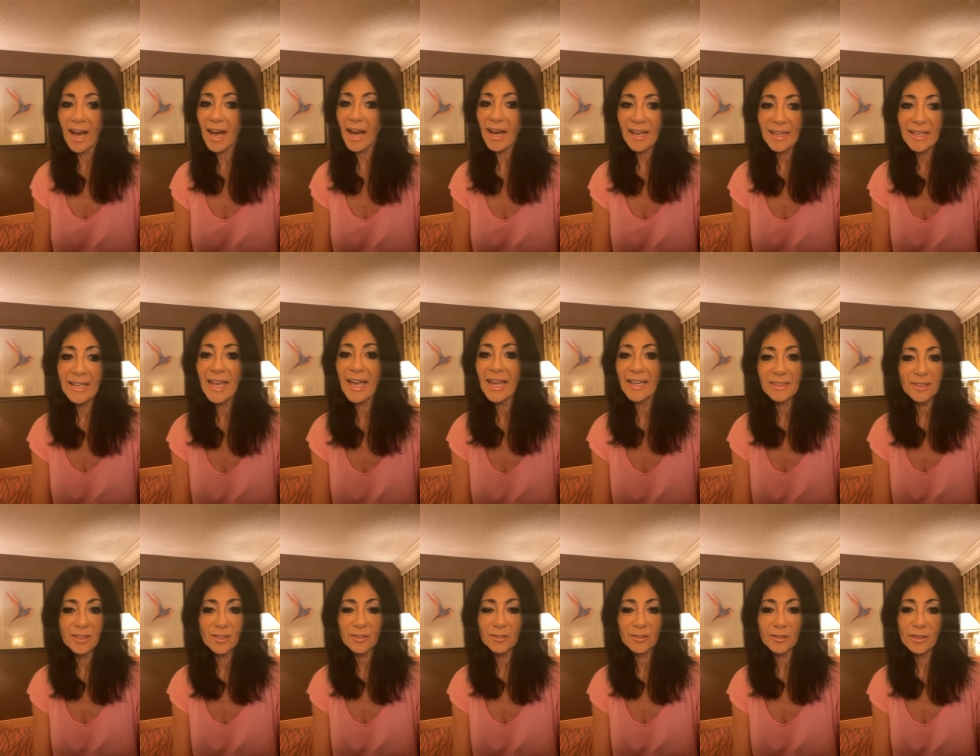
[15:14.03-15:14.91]
I
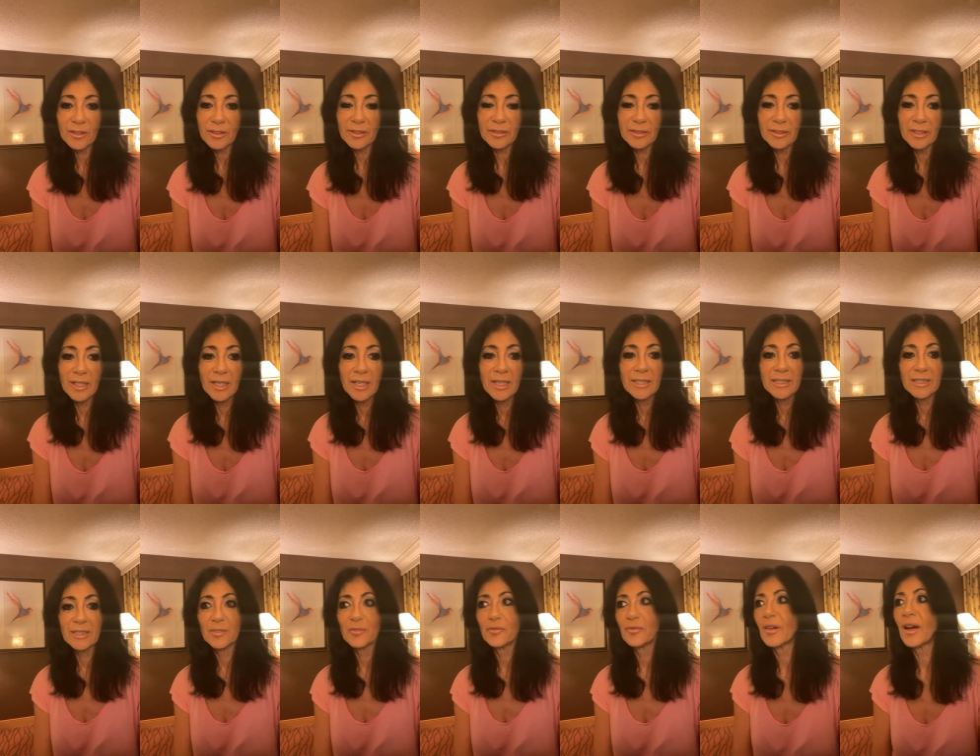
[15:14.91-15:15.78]
had to learn
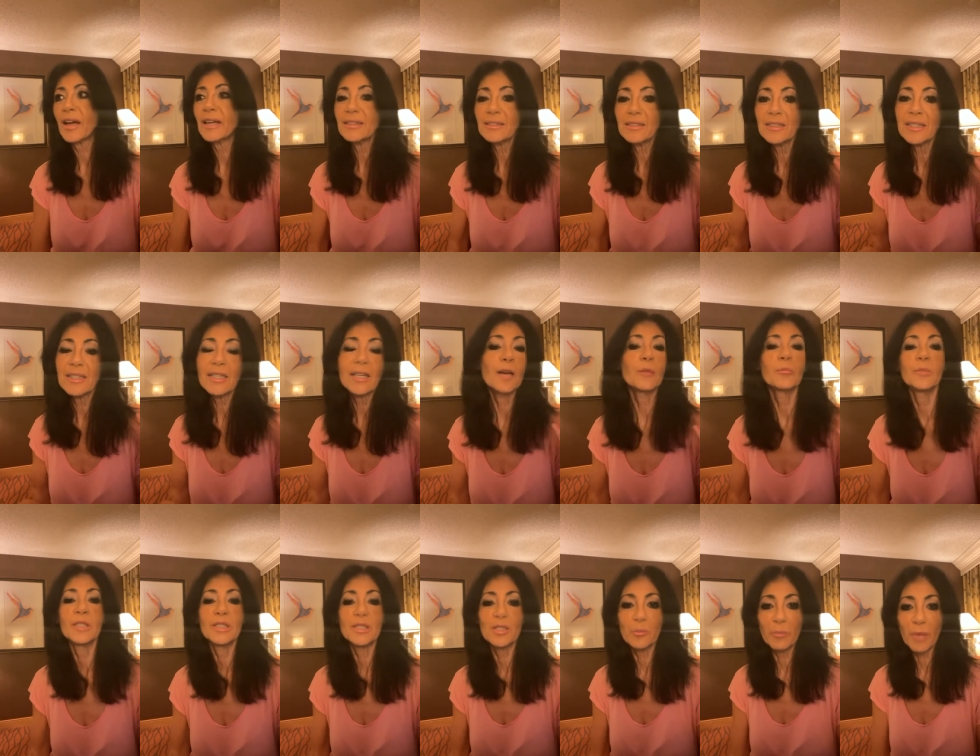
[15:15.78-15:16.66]
to finally
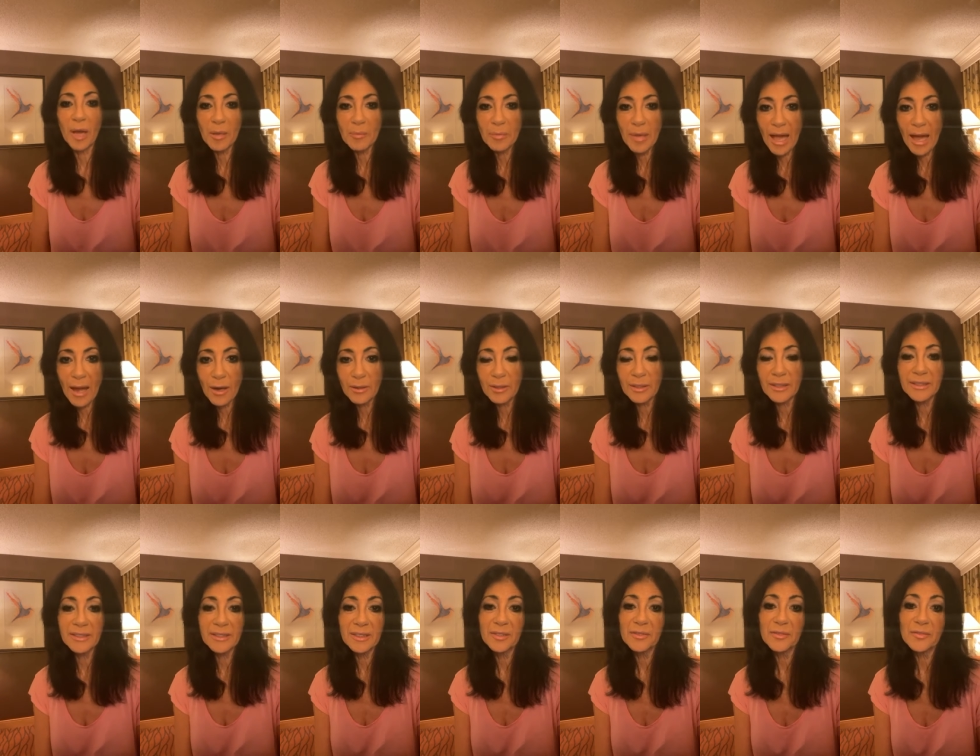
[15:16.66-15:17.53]
come into my power
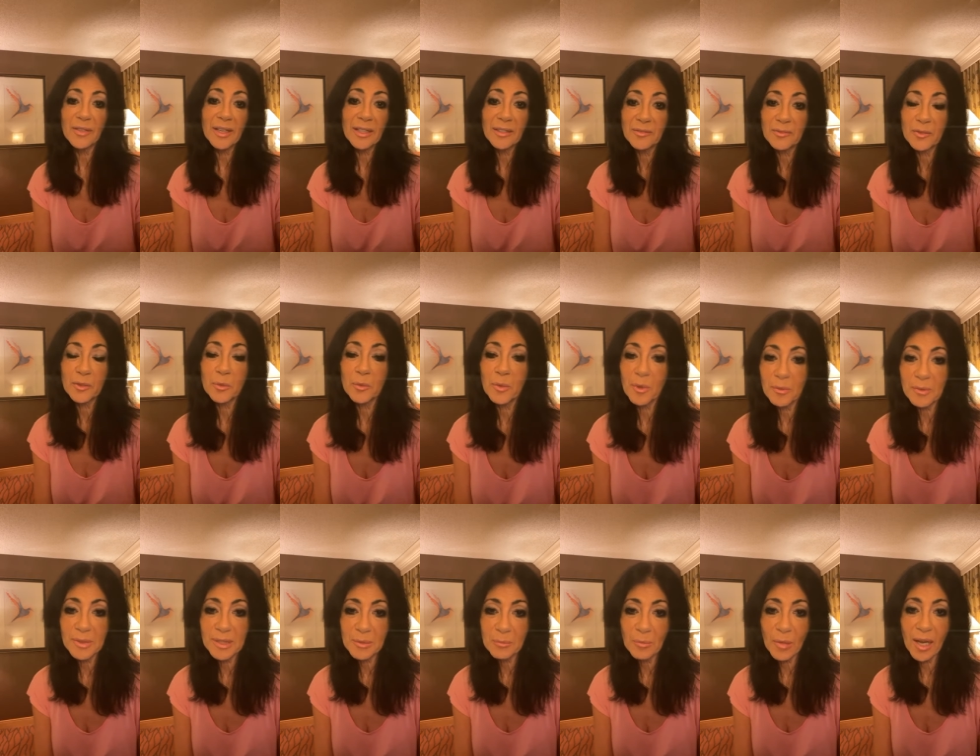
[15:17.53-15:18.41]
and to fight for what
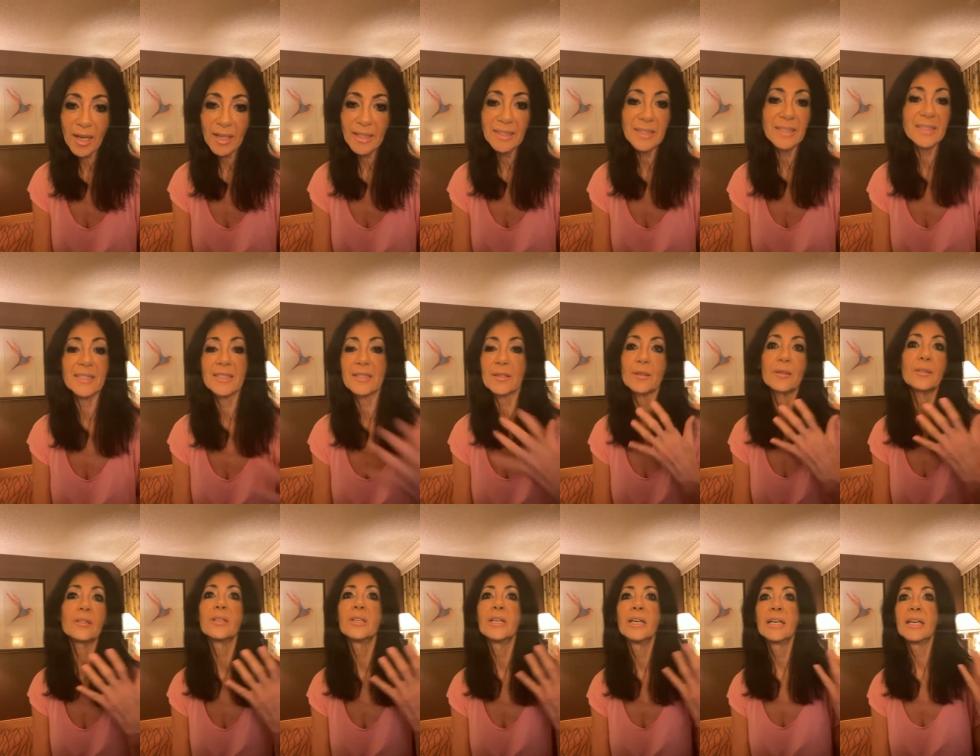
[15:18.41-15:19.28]
was mine and
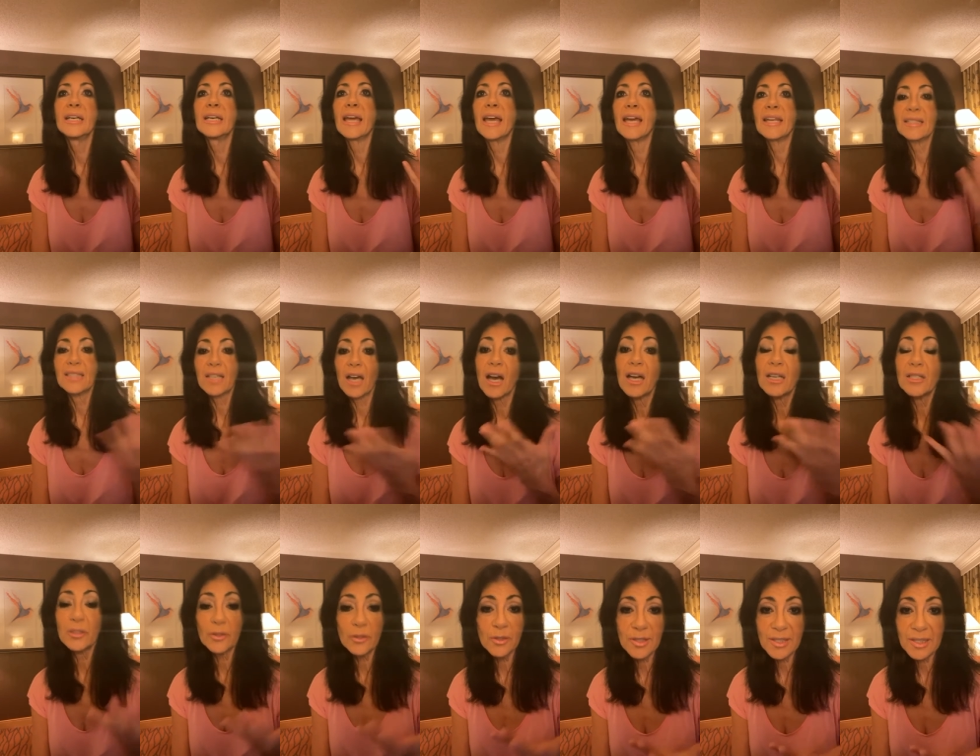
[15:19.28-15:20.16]
to and to
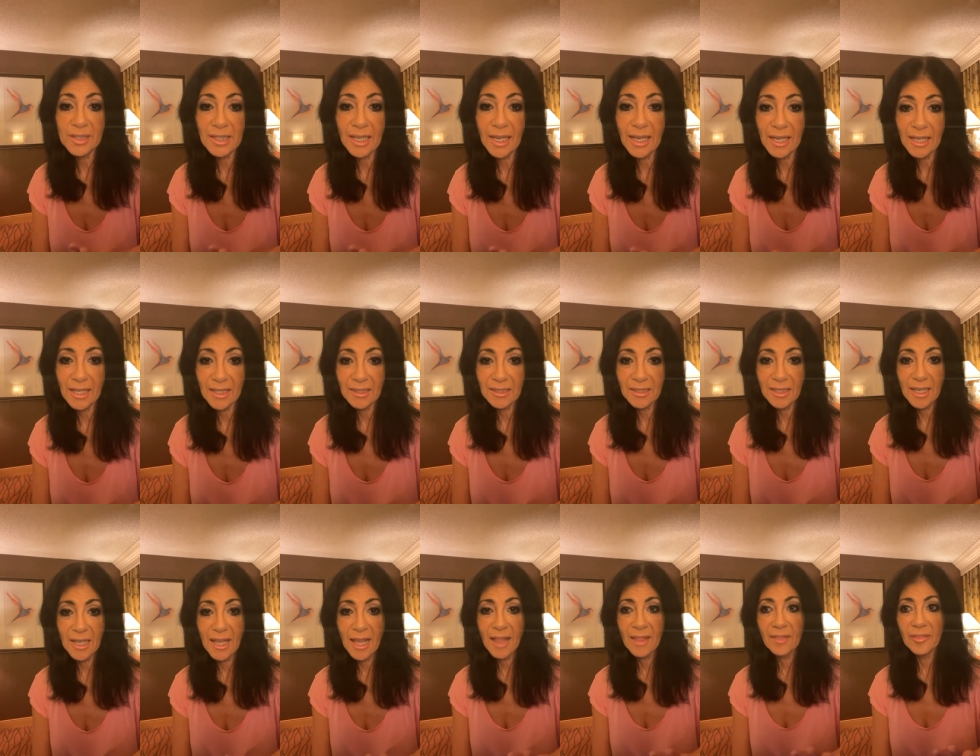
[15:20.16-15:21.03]
understand
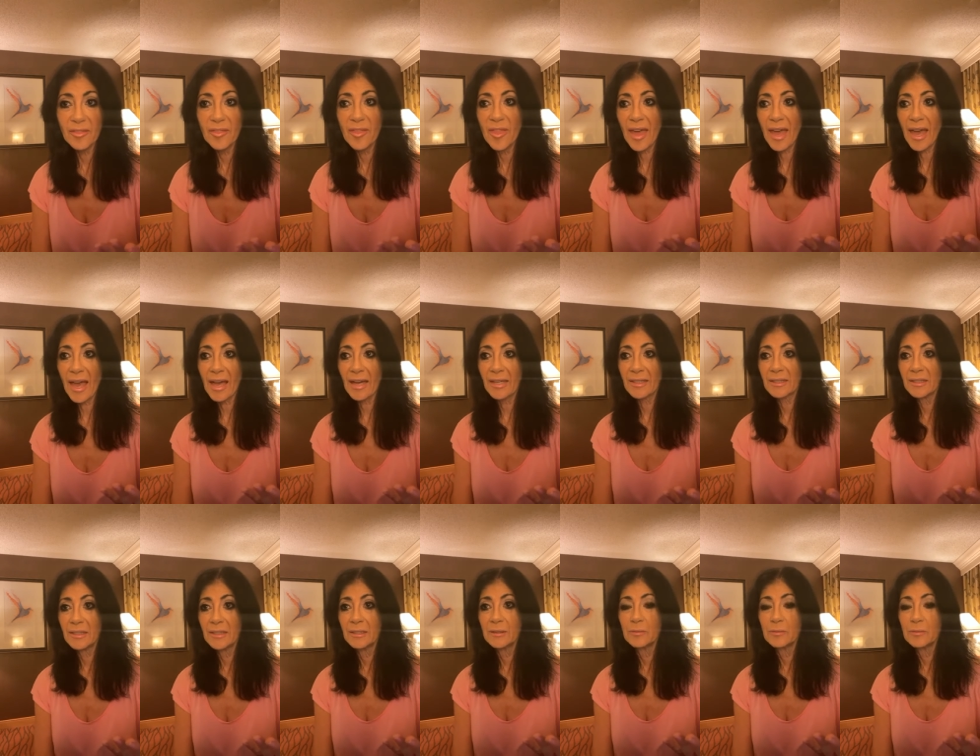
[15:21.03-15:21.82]
that